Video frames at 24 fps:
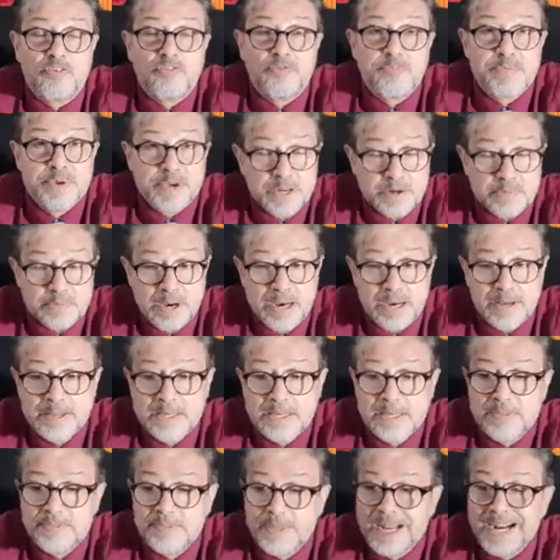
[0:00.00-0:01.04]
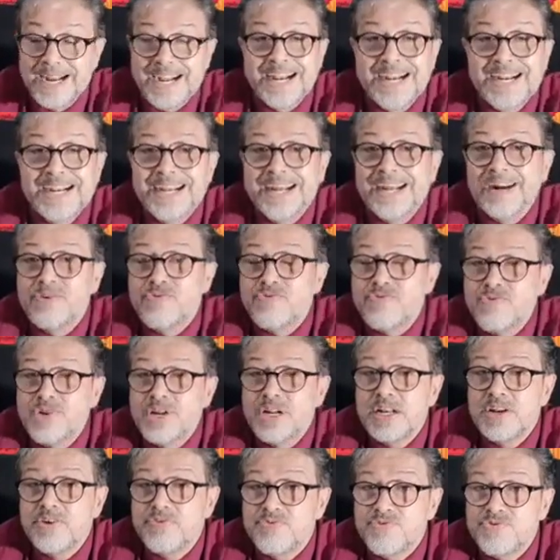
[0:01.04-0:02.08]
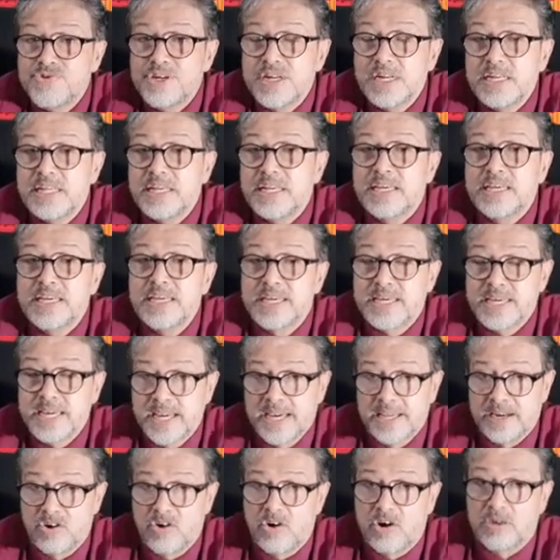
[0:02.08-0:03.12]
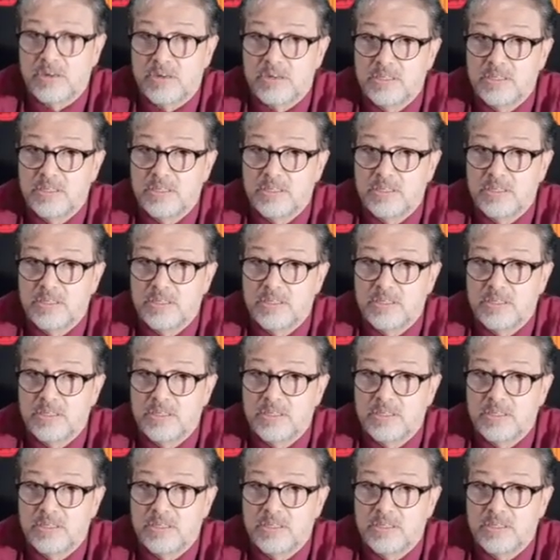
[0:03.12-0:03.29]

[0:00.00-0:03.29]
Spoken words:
Myanmar that India really cannot